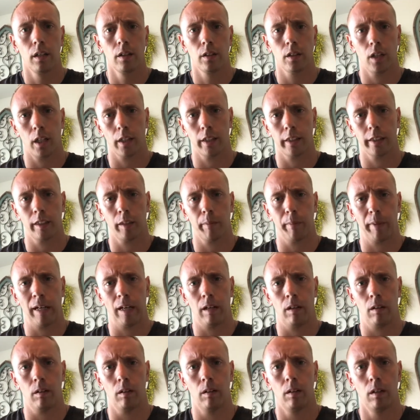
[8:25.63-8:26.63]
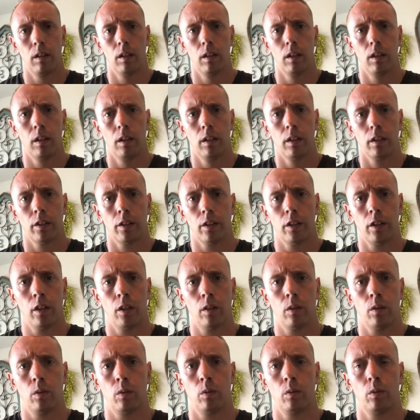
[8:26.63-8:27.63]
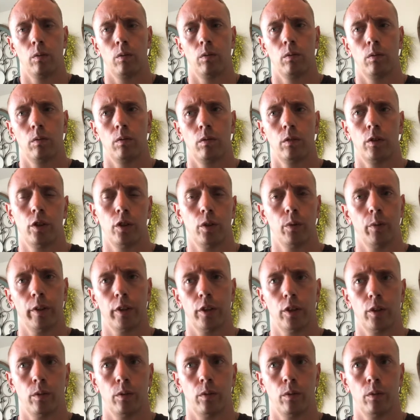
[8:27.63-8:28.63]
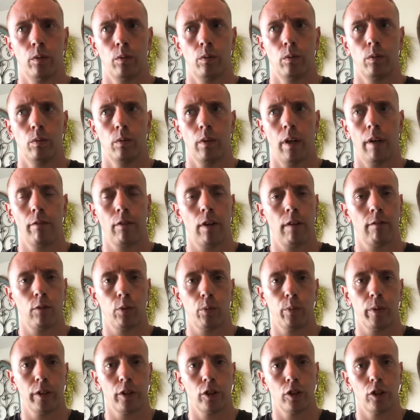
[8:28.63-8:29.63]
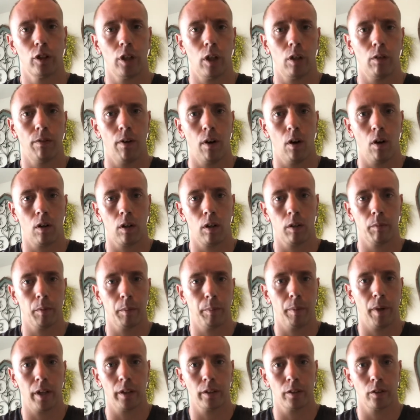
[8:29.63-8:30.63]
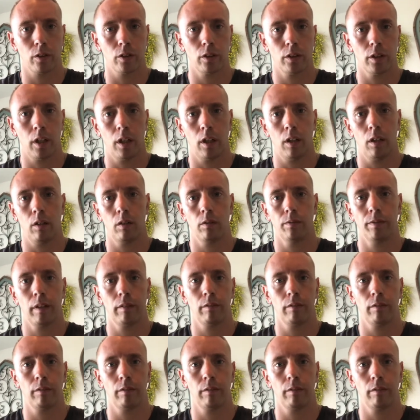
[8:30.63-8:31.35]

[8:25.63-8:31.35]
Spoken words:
talking about, have you ever wished self-harm upon yourself?